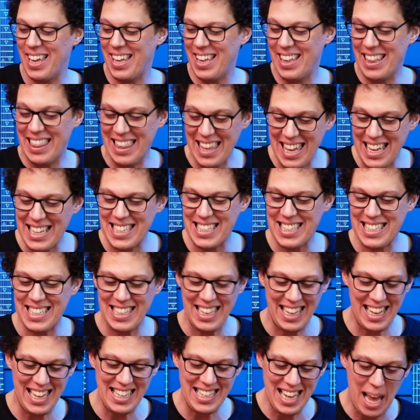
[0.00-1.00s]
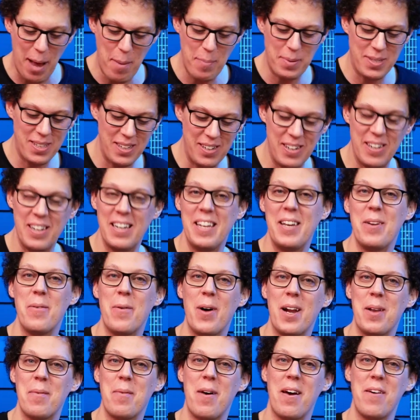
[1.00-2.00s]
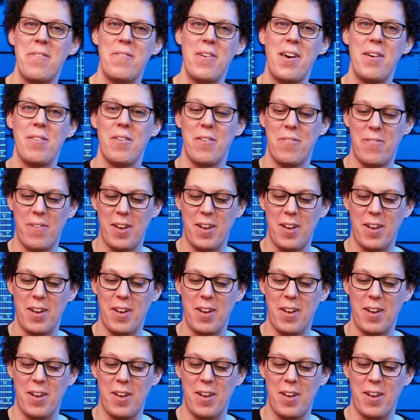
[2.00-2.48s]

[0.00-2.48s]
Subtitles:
This is absolutely one of my favorite